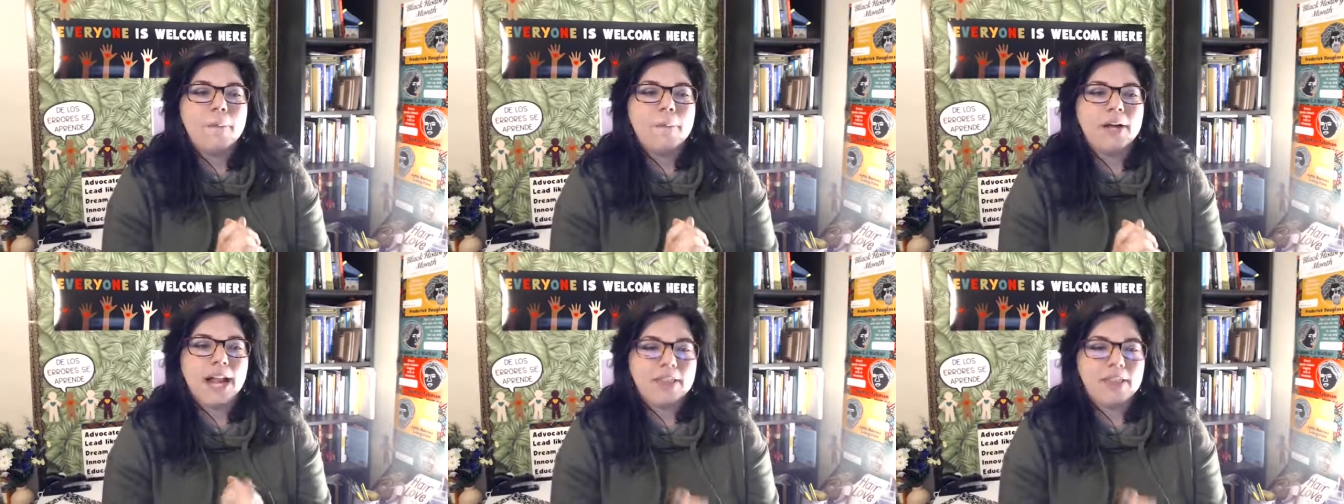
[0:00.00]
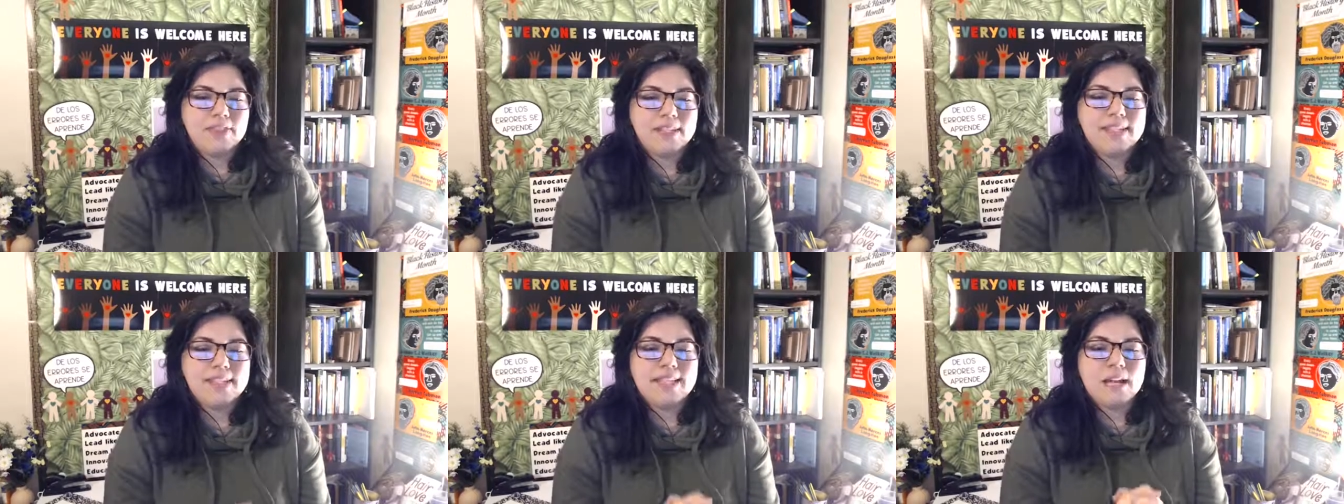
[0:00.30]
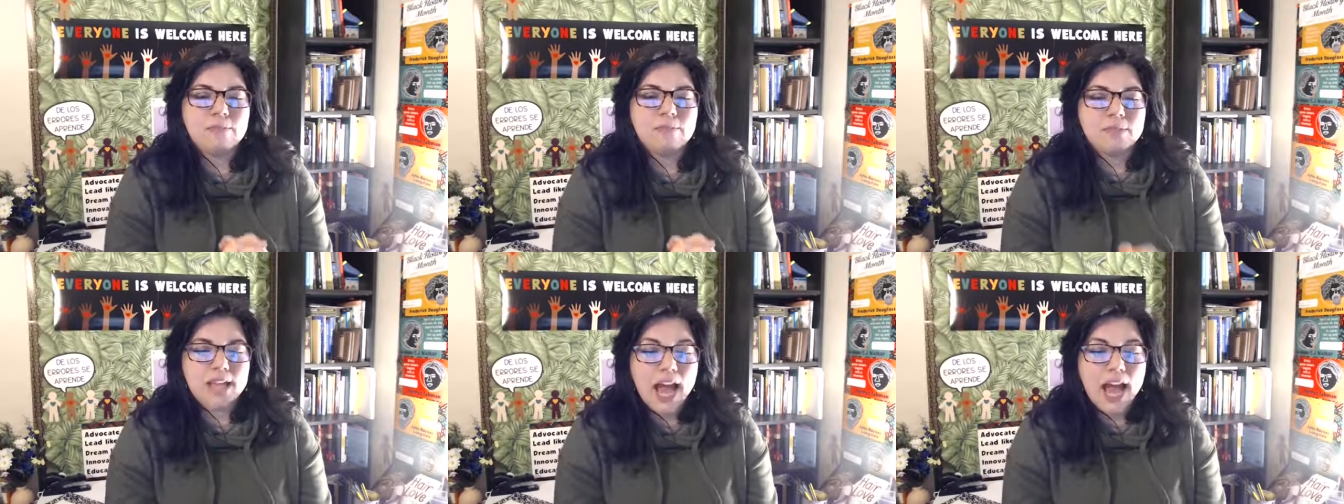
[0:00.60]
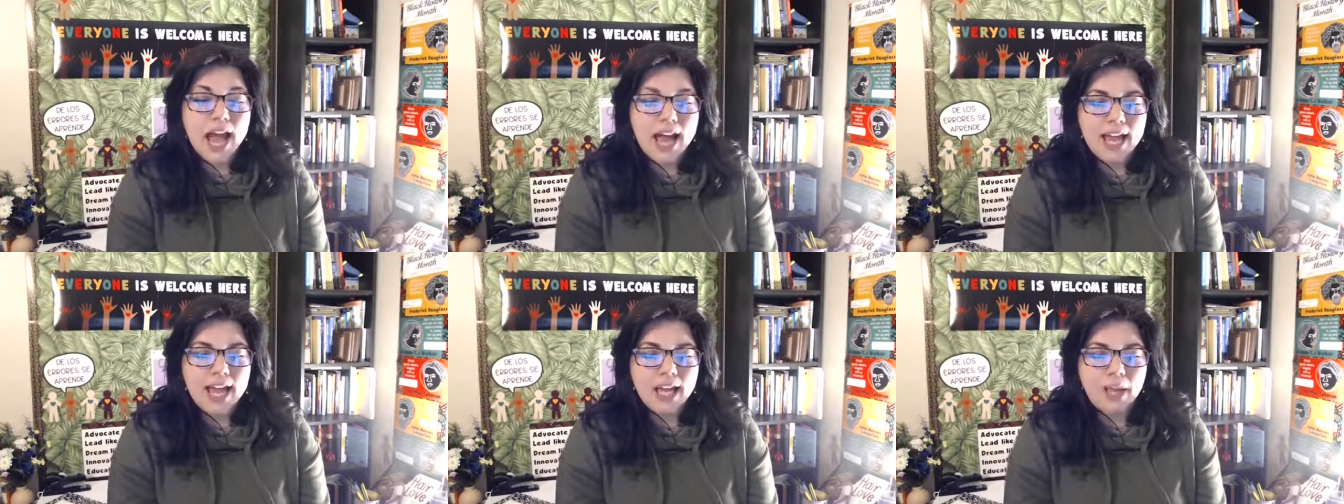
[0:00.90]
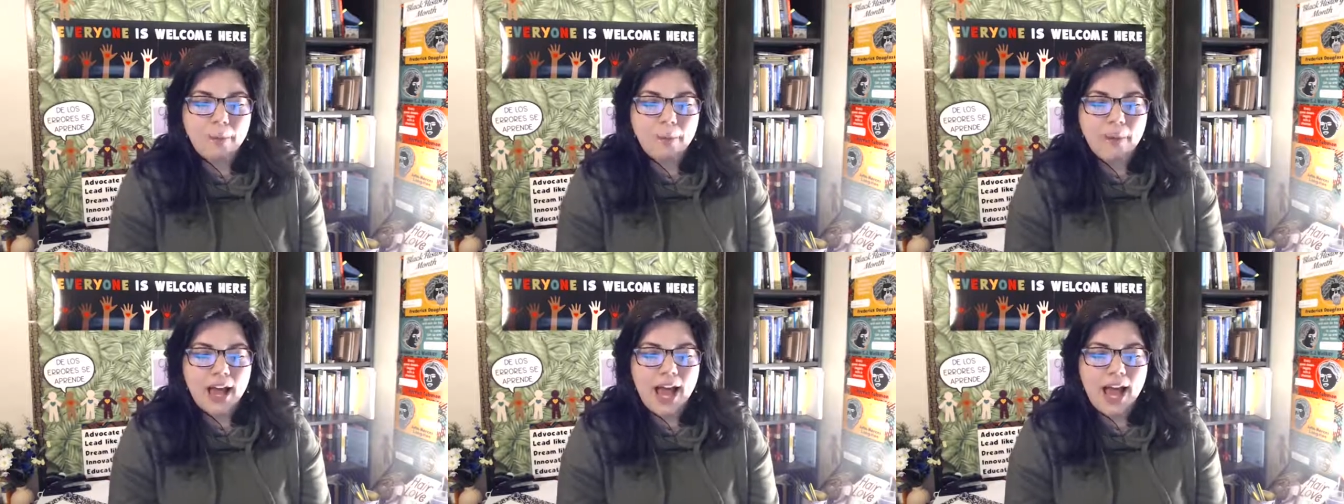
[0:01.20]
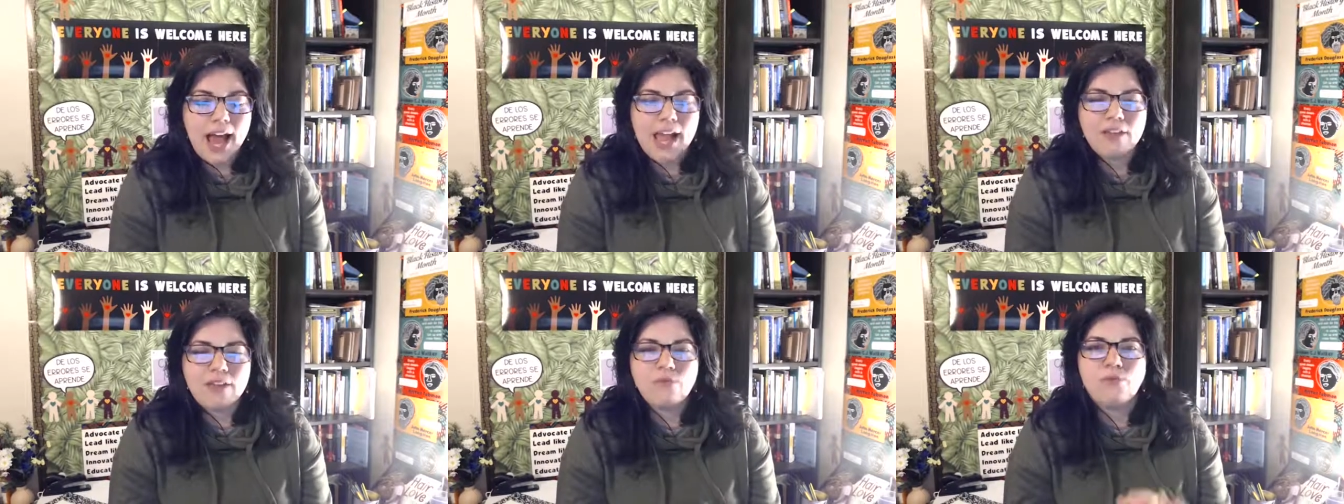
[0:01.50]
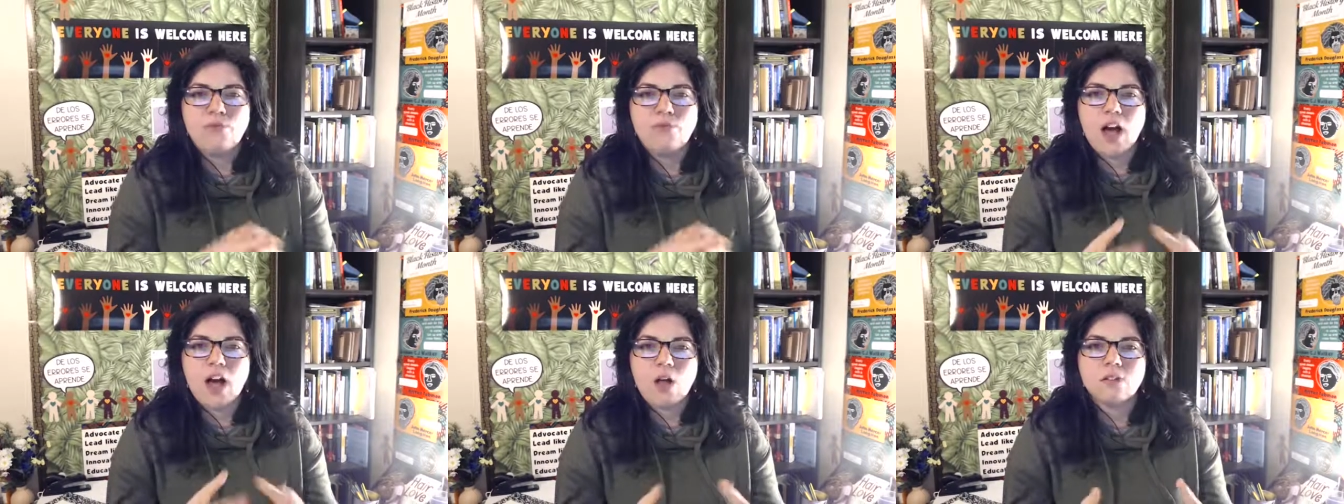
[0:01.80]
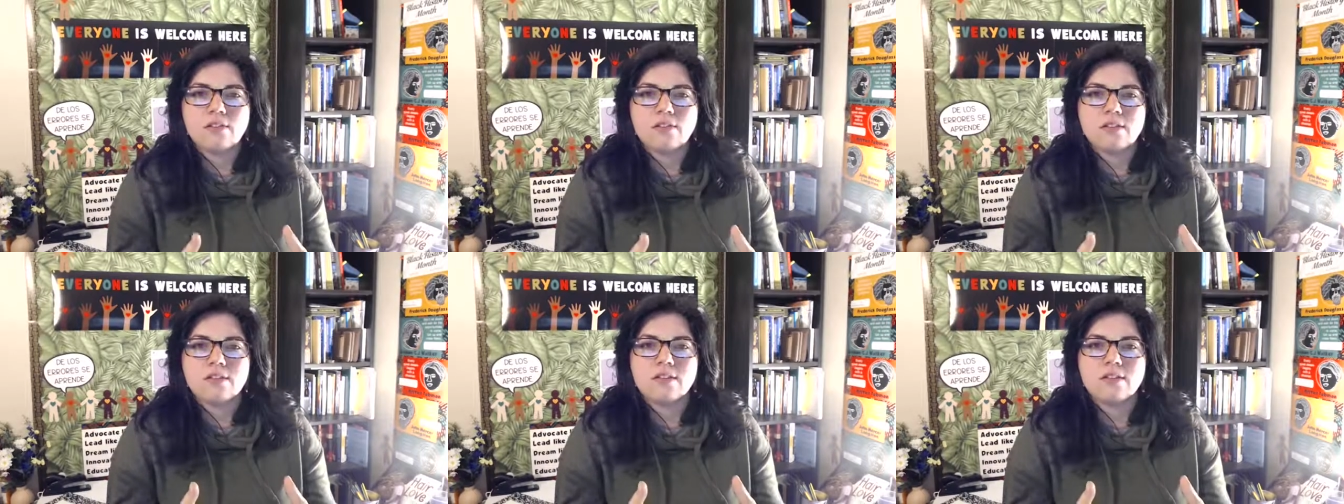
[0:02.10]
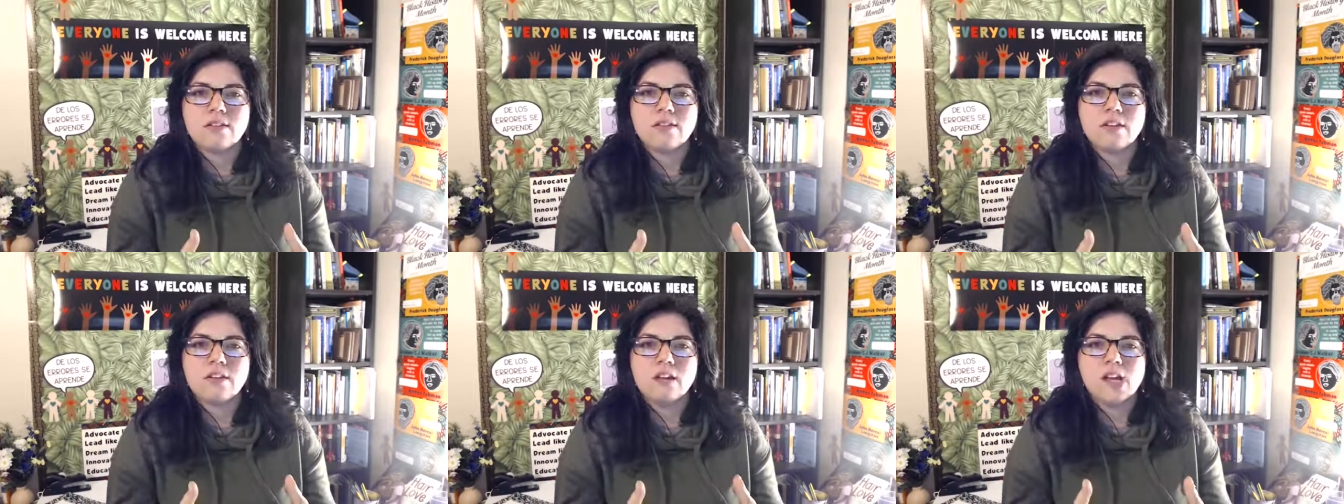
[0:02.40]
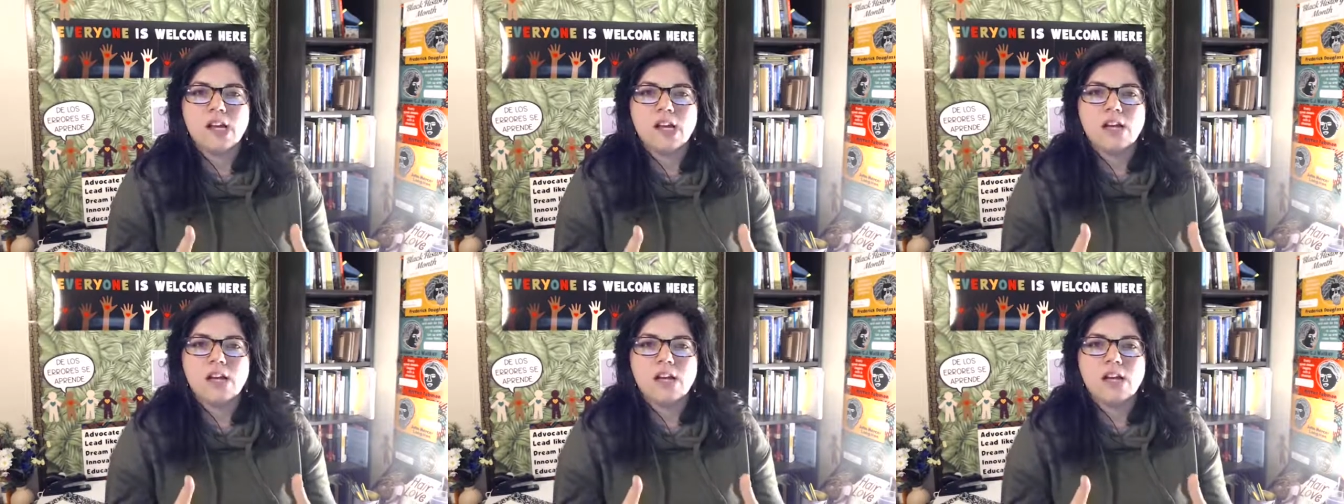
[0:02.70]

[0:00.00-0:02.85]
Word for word: But at the same time, I felt